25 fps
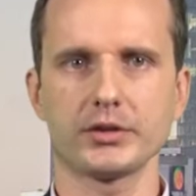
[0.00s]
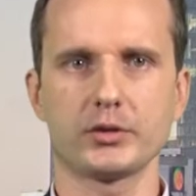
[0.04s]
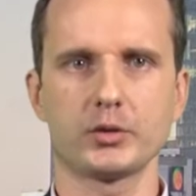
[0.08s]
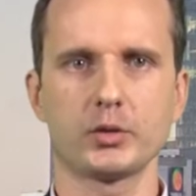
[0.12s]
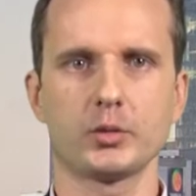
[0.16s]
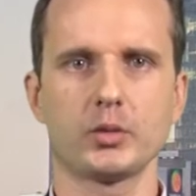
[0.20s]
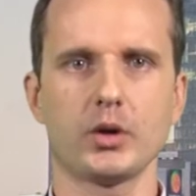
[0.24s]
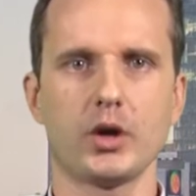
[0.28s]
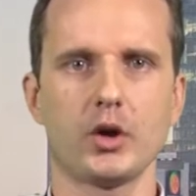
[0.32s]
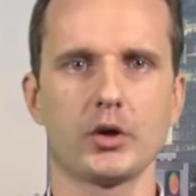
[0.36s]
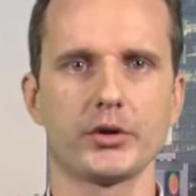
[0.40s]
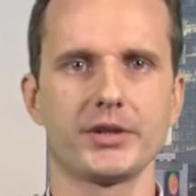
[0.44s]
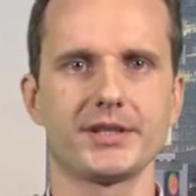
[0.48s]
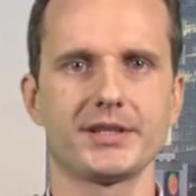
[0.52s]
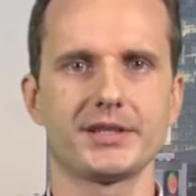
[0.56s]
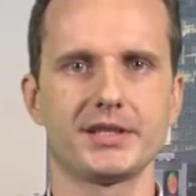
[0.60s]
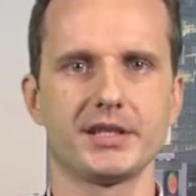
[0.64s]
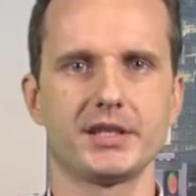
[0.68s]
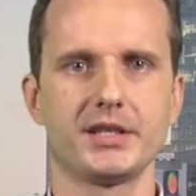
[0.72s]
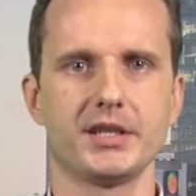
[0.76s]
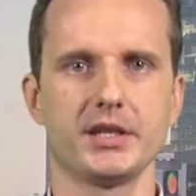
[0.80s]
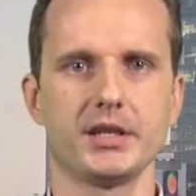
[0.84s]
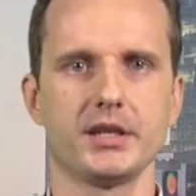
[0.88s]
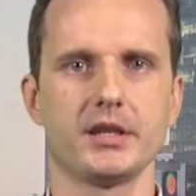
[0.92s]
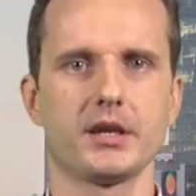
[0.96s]
to
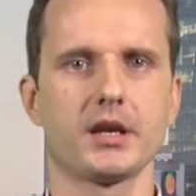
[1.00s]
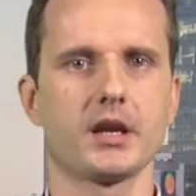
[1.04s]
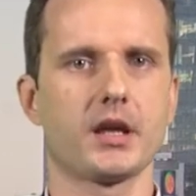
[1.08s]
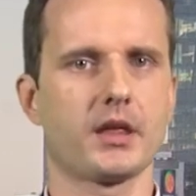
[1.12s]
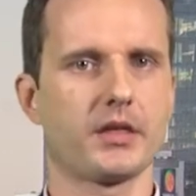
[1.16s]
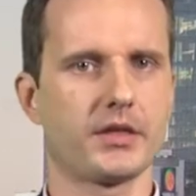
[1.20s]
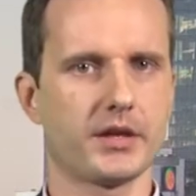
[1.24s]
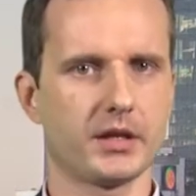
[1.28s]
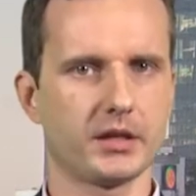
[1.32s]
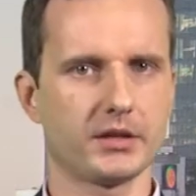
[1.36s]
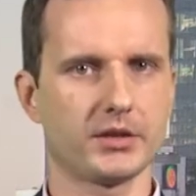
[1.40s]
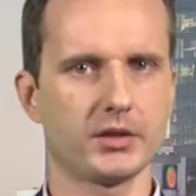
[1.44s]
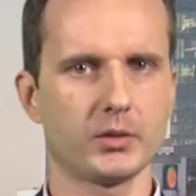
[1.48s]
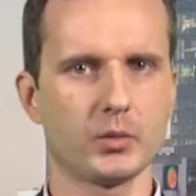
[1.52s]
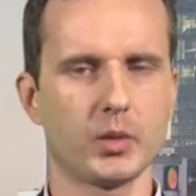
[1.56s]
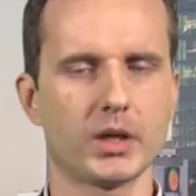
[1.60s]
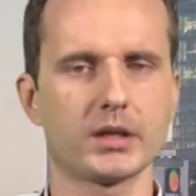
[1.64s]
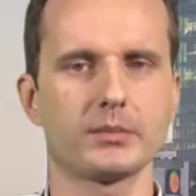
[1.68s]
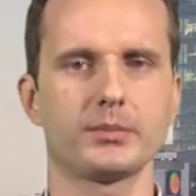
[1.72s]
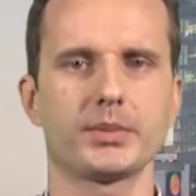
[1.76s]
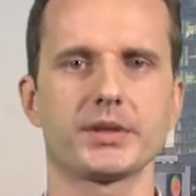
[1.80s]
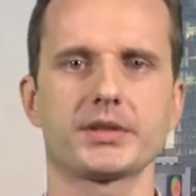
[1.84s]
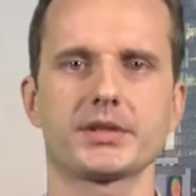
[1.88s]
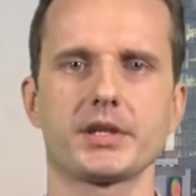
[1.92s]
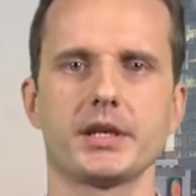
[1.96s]
OECD,
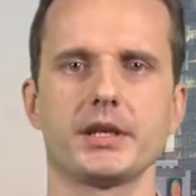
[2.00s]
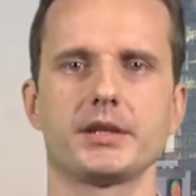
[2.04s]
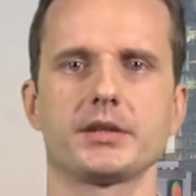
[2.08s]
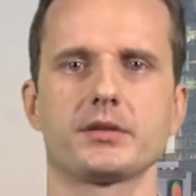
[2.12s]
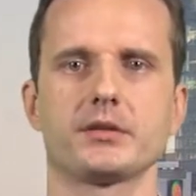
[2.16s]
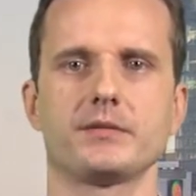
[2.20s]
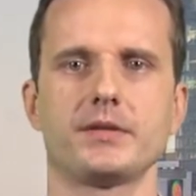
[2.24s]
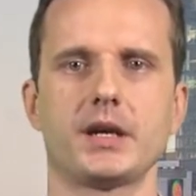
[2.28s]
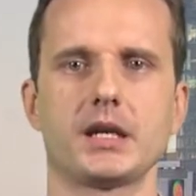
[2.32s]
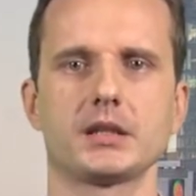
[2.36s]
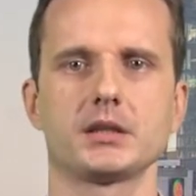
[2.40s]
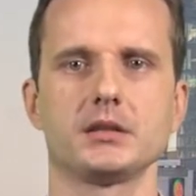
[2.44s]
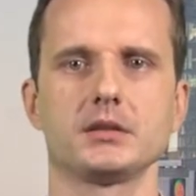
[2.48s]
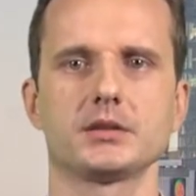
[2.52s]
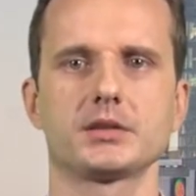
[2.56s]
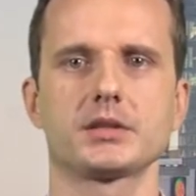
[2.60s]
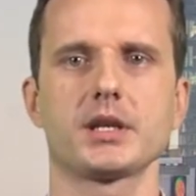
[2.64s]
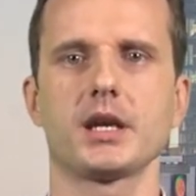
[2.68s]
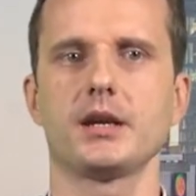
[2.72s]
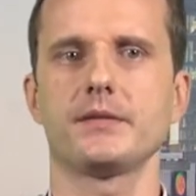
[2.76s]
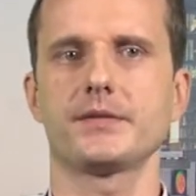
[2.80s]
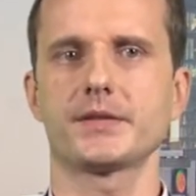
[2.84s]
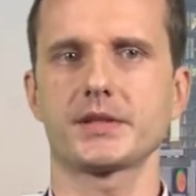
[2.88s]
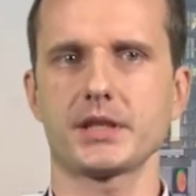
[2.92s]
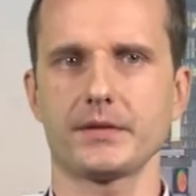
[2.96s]
31% of adults
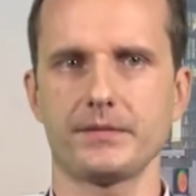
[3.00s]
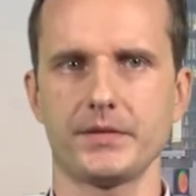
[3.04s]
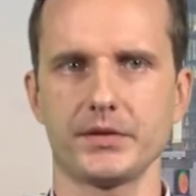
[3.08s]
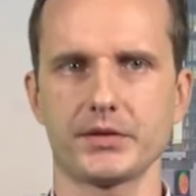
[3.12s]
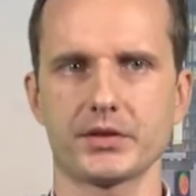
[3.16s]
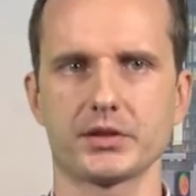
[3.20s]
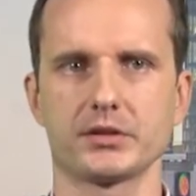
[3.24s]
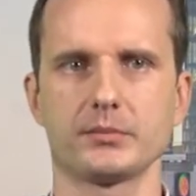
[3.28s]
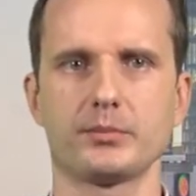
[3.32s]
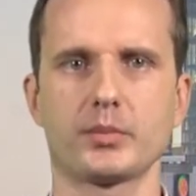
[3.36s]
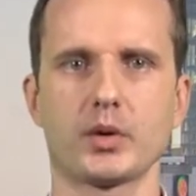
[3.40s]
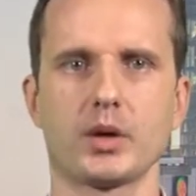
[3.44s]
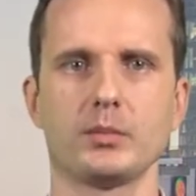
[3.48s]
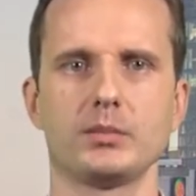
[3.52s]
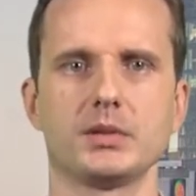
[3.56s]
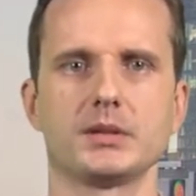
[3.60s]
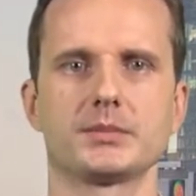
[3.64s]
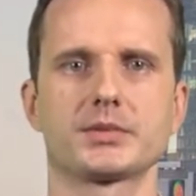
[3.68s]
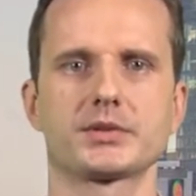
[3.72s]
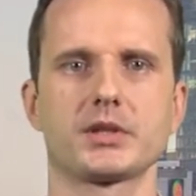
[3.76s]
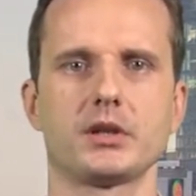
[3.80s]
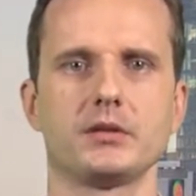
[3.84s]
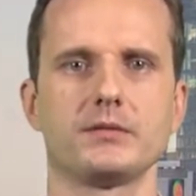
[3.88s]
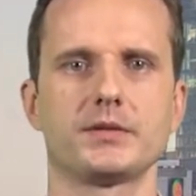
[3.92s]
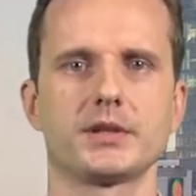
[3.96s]
have sufficient
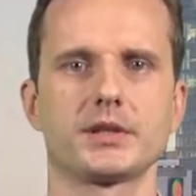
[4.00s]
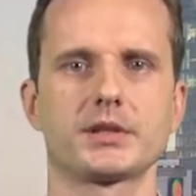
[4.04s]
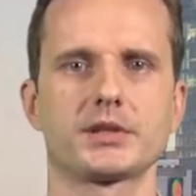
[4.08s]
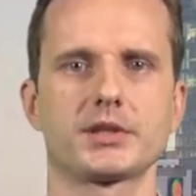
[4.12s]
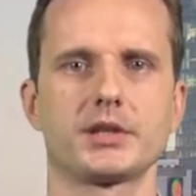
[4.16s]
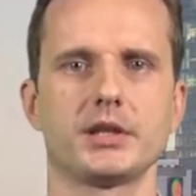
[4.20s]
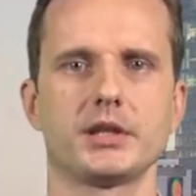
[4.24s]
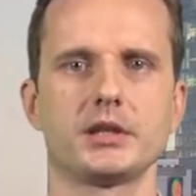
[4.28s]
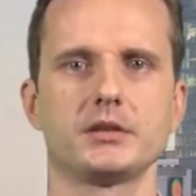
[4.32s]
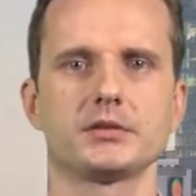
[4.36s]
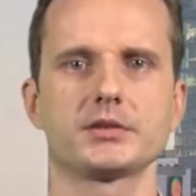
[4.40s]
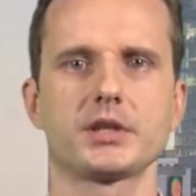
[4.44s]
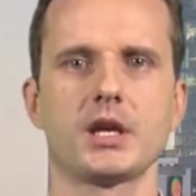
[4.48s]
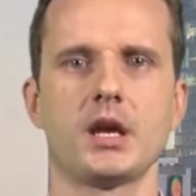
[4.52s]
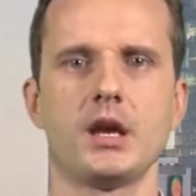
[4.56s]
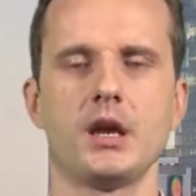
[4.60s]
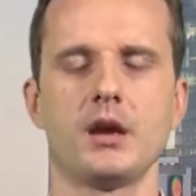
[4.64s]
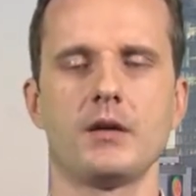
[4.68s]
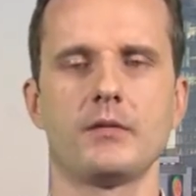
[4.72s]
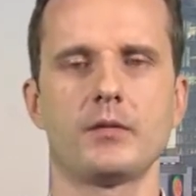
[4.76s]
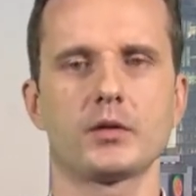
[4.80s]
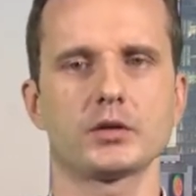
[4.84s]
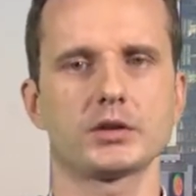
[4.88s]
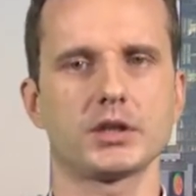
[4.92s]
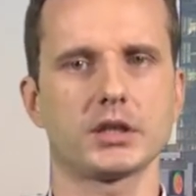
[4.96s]
problem-solving skills
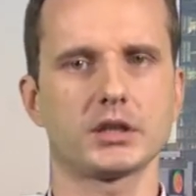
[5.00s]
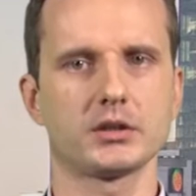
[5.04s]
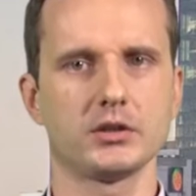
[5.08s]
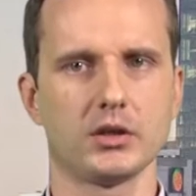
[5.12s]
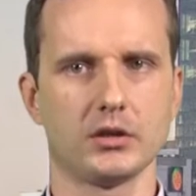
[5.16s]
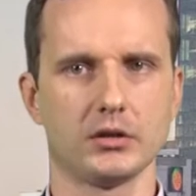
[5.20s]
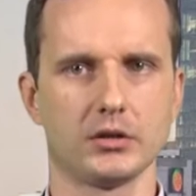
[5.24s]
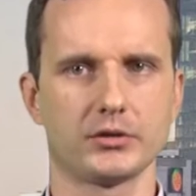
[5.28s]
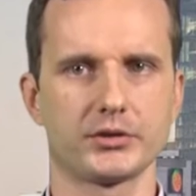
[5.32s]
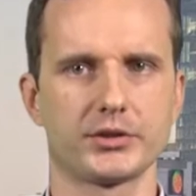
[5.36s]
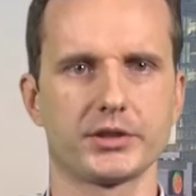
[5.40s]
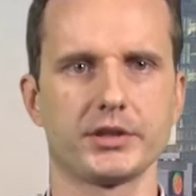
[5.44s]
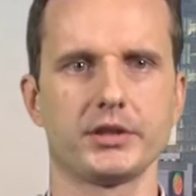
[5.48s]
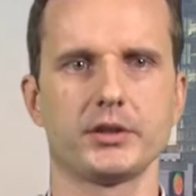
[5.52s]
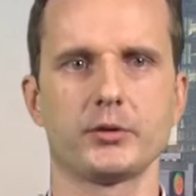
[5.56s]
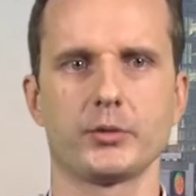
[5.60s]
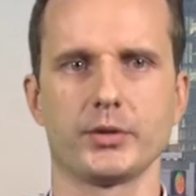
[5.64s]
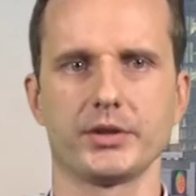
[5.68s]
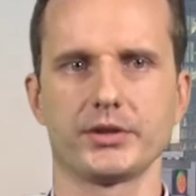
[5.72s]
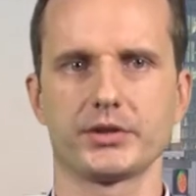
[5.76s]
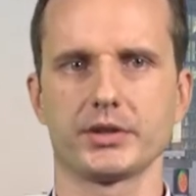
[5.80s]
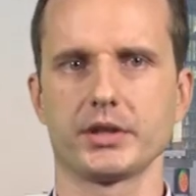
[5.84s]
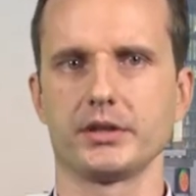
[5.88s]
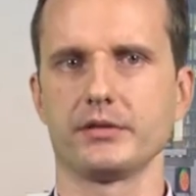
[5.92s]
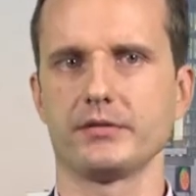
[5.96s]
for
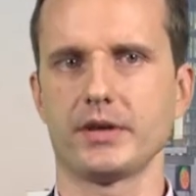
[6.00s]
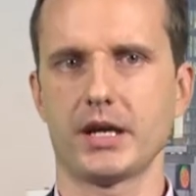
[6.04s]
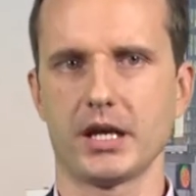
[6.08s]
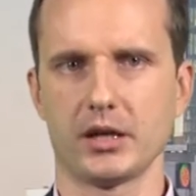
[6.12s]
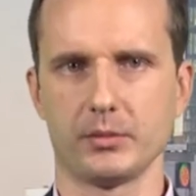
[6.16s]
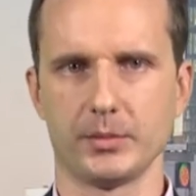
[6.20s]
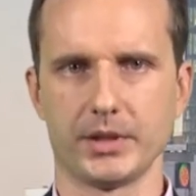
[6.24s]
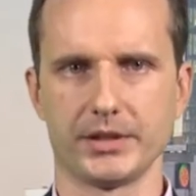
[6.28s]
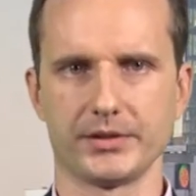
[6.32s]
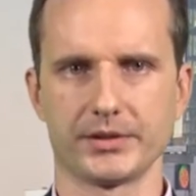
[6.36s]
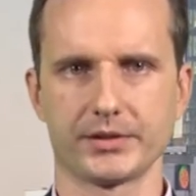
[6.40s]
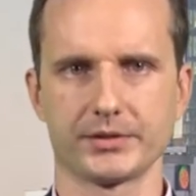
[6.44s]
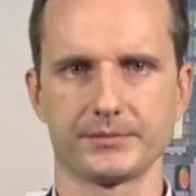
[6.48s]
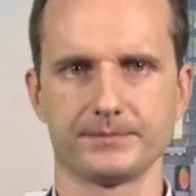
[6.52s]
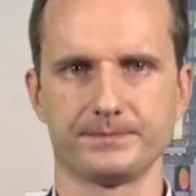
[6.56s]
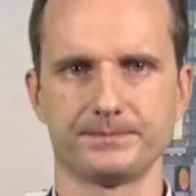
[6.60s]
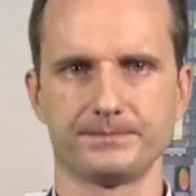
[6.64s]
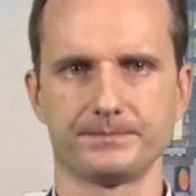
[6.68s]
technology-rich environments.